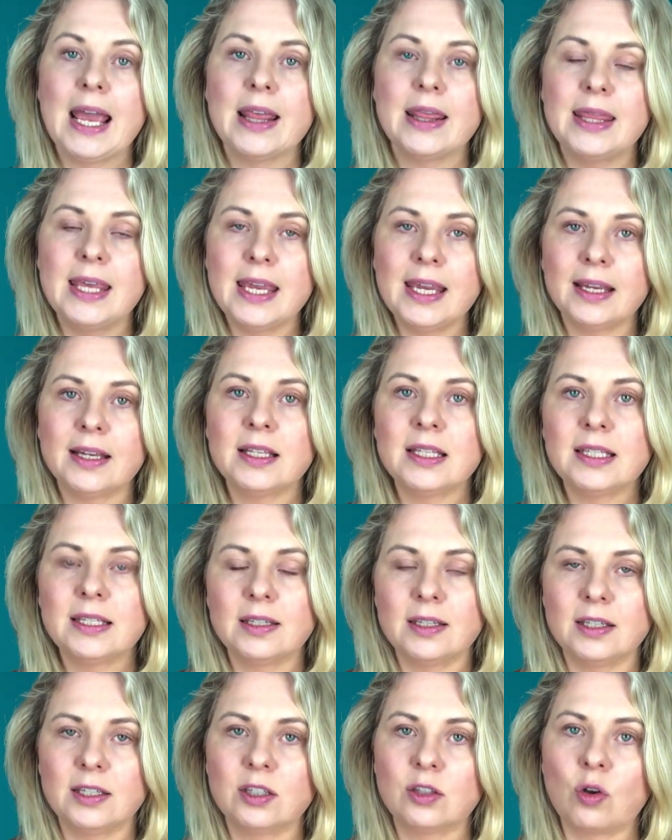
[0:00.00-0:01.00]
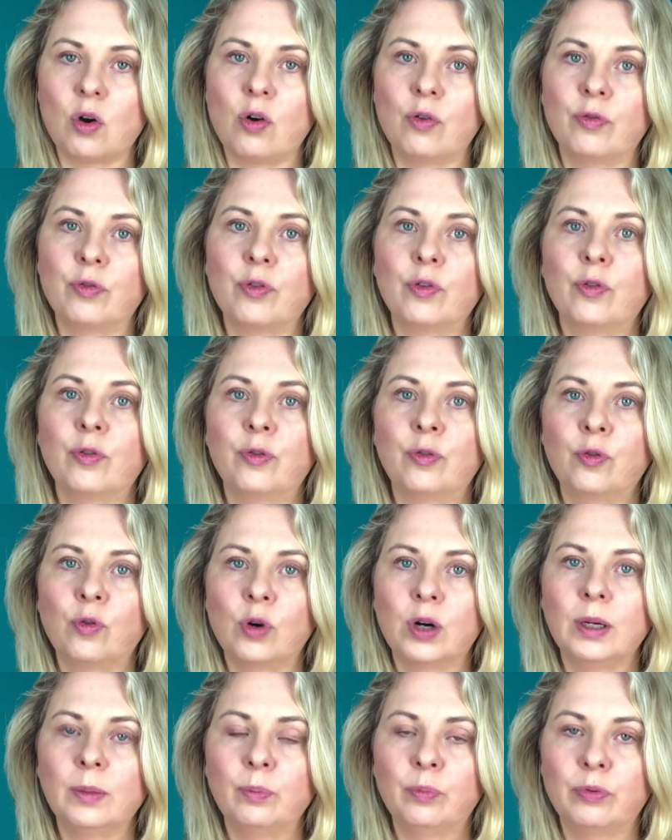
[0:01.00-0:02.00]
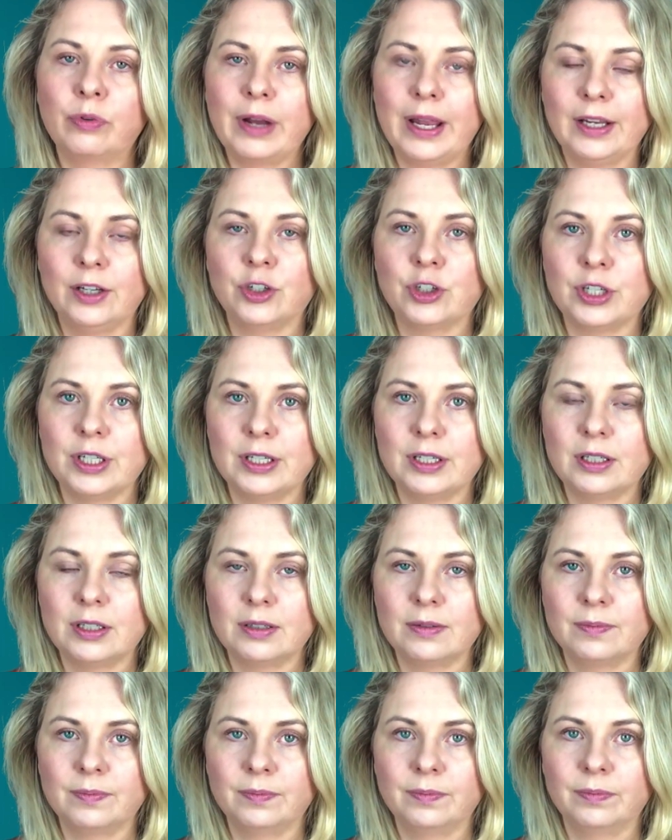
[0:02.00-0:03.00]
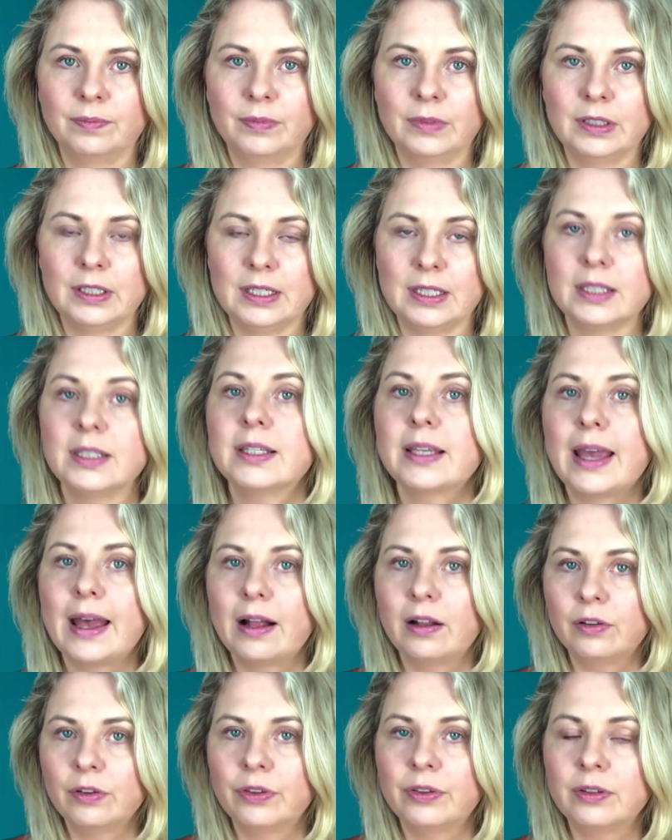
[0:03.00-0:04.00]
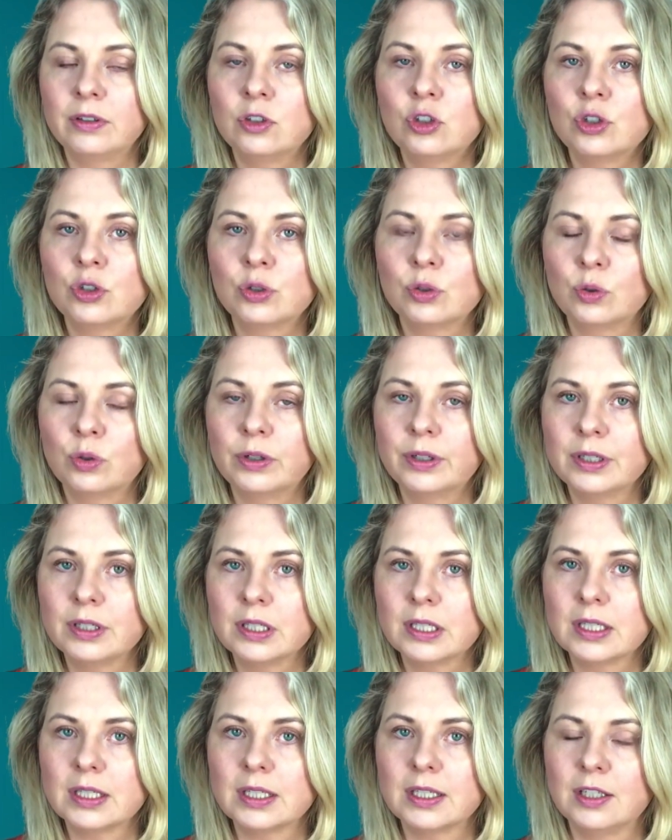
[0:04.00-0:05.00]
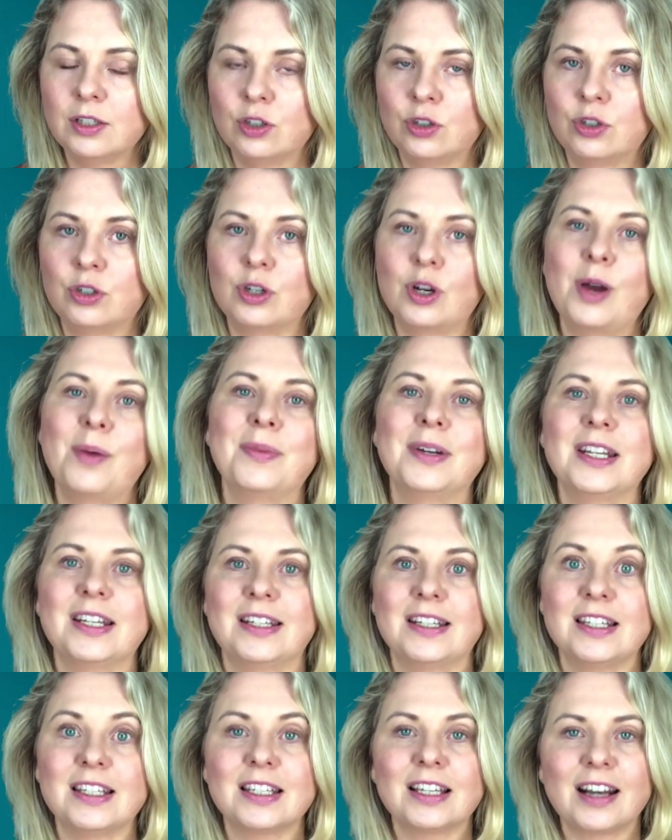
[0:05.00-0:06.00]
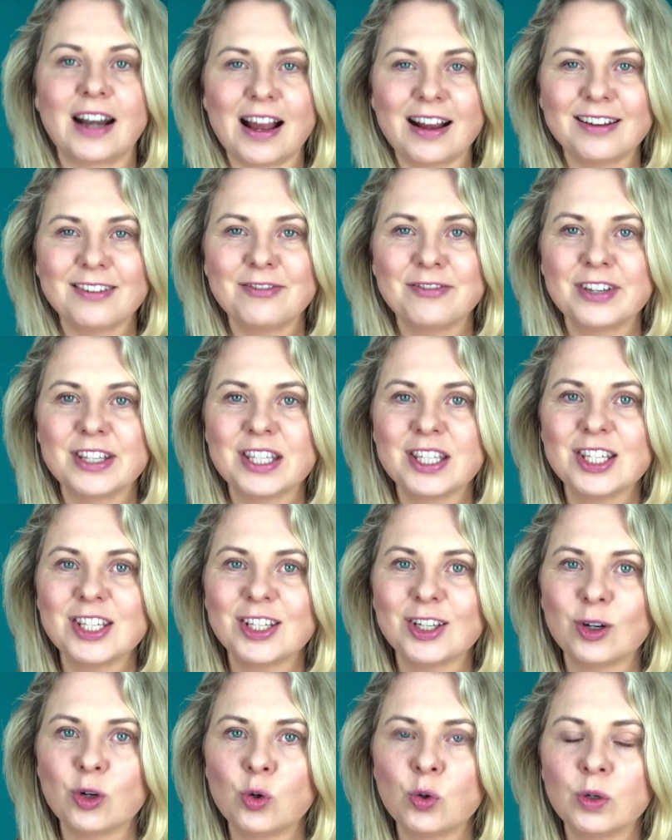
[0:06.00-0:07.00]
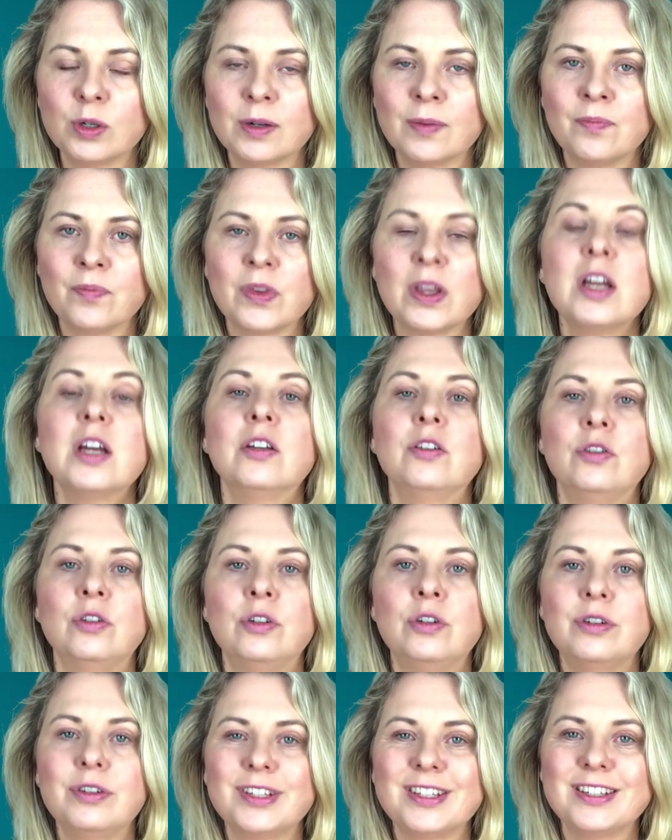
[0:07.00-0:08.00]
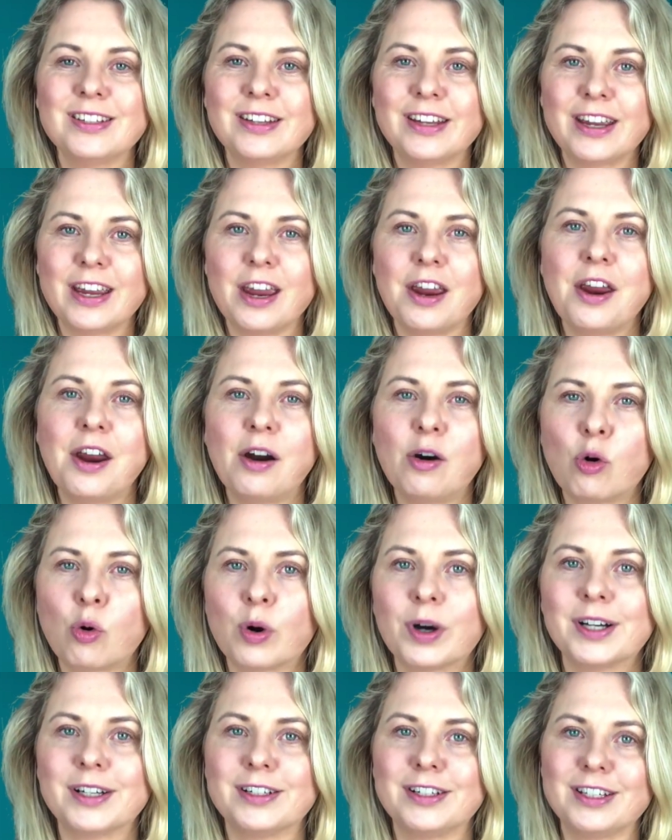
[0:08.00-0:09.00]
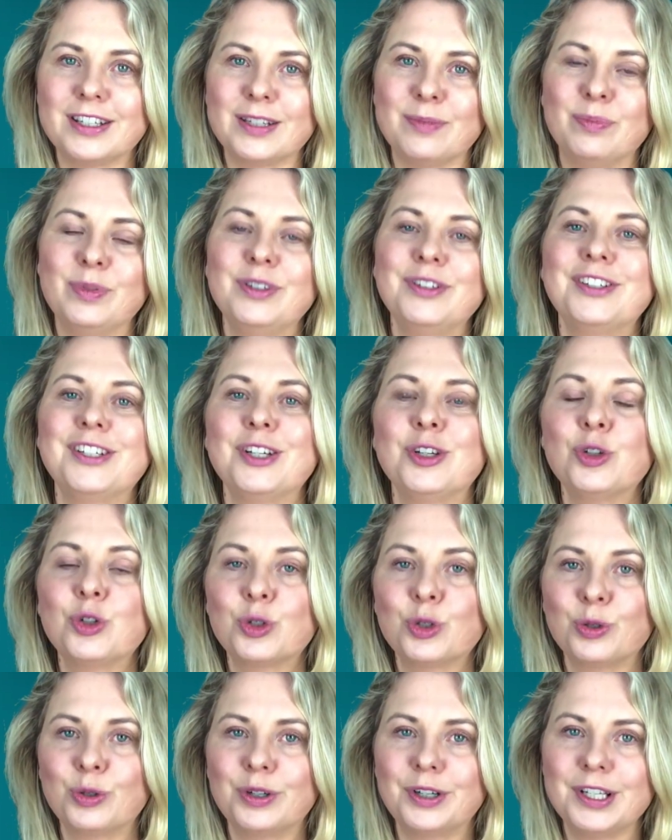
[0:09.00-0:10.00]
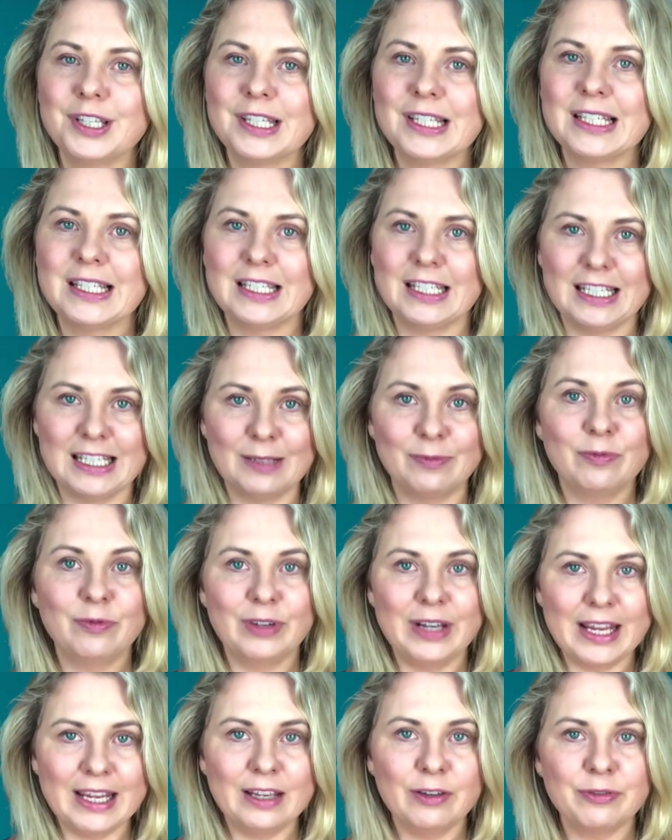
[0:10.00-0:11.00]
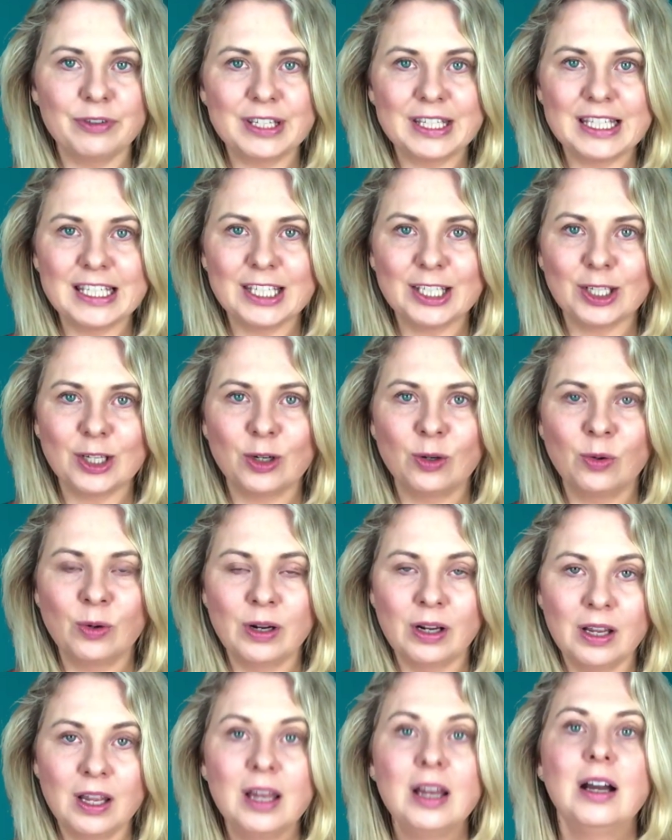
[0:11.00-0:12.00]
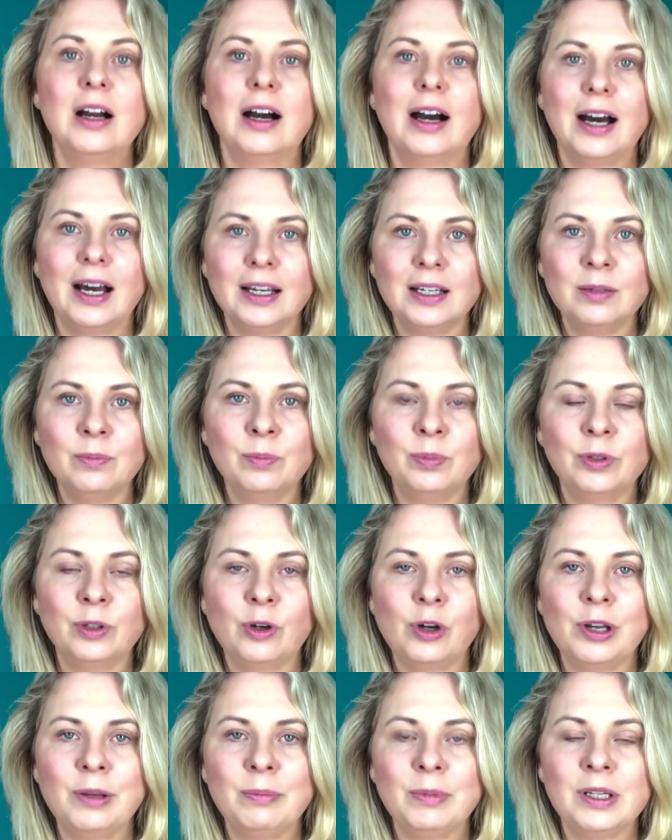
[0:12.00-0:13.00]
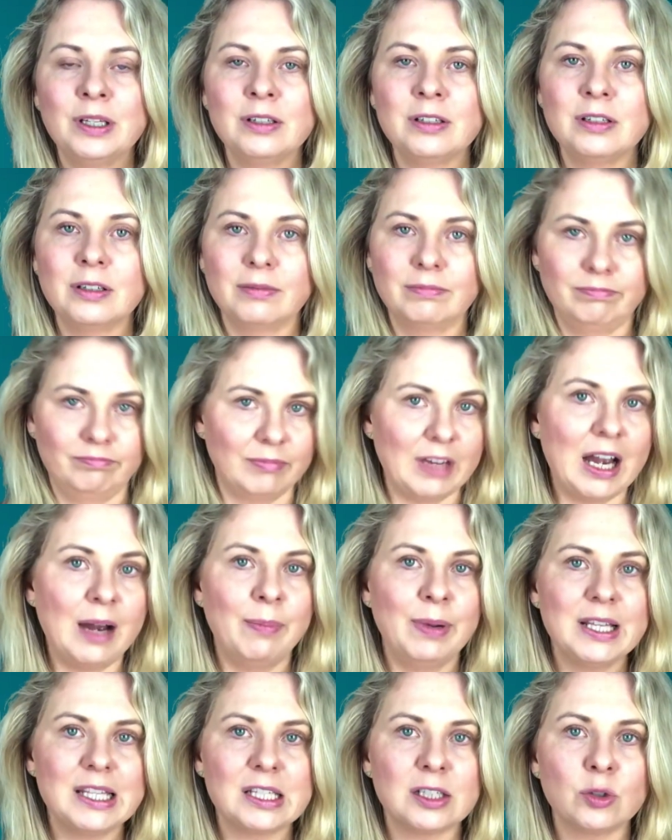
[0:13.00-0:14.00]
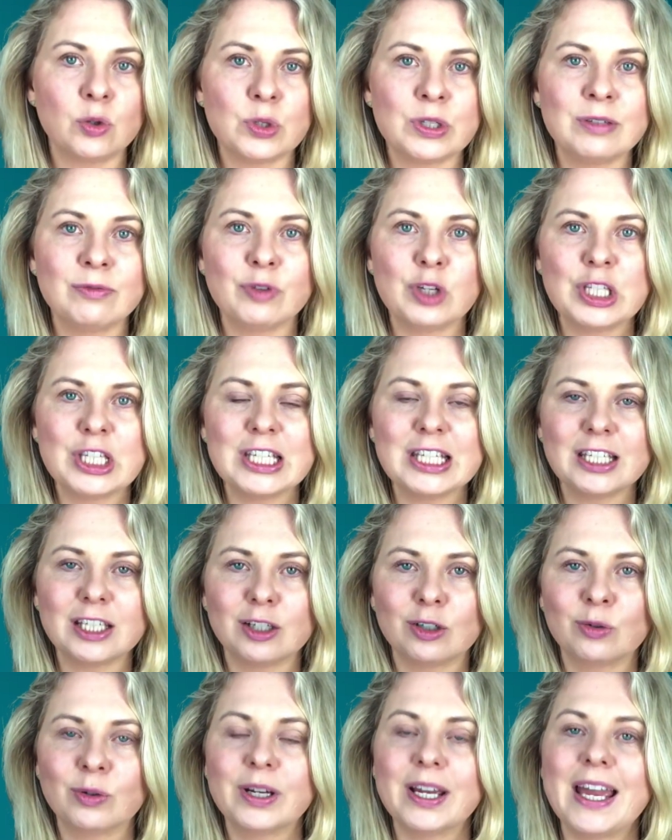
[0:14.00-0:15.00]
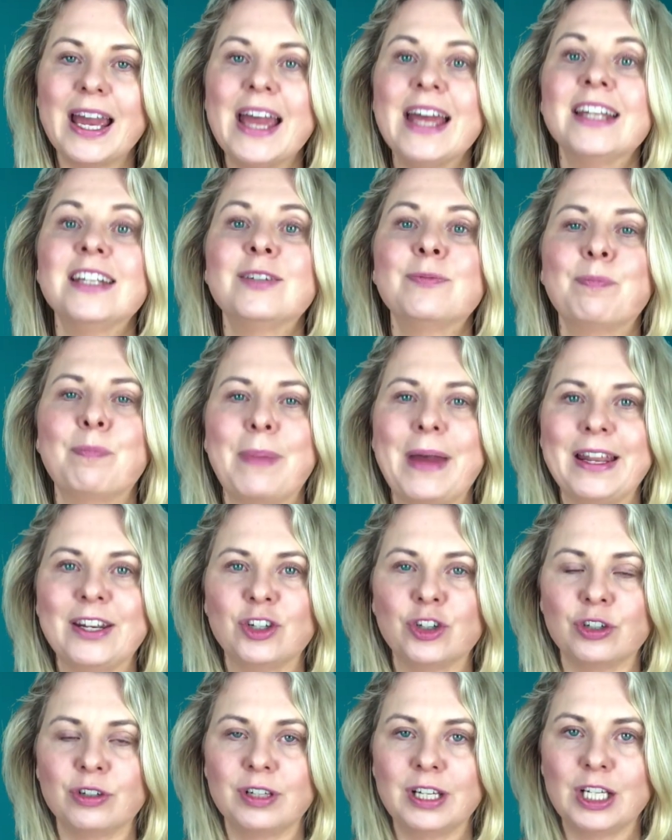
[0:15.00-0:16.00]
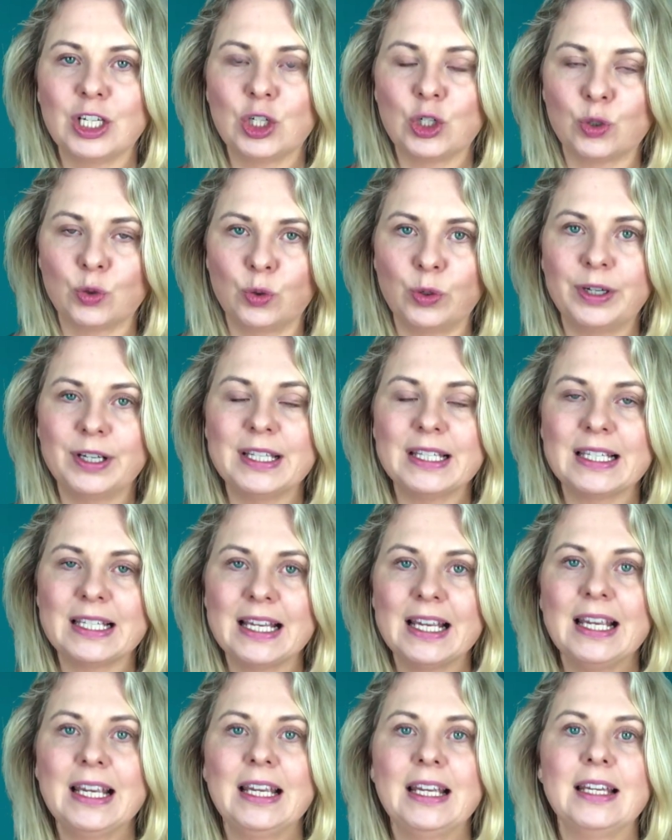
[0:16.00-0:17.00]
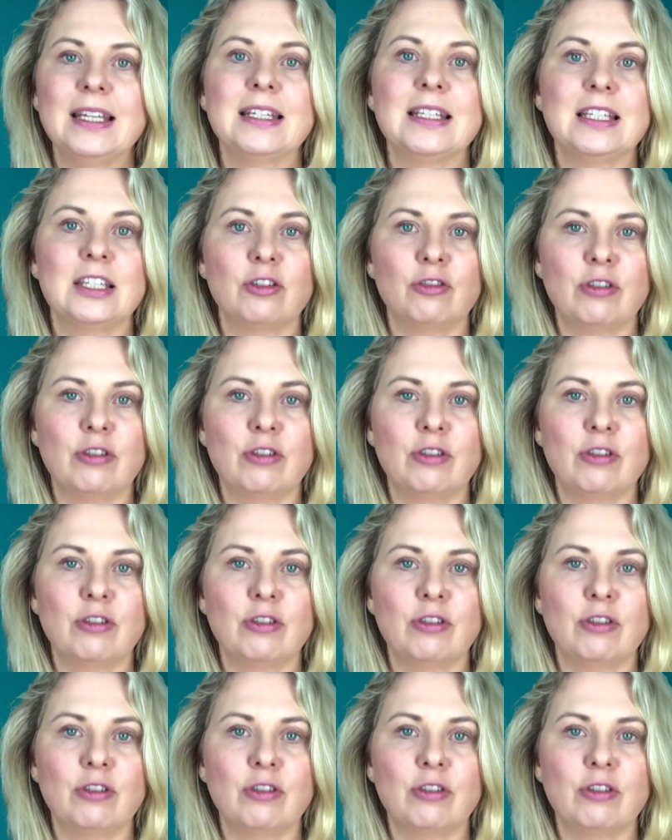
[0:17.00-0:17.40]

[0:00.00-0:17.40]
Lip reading: They consist of four branches. It is health insurance, in German it is Krankenversicherung, nursing care or disability insurance, it is Pflegeversicherung, unemployment, Arbeitslosenversicherung and pension insurance, das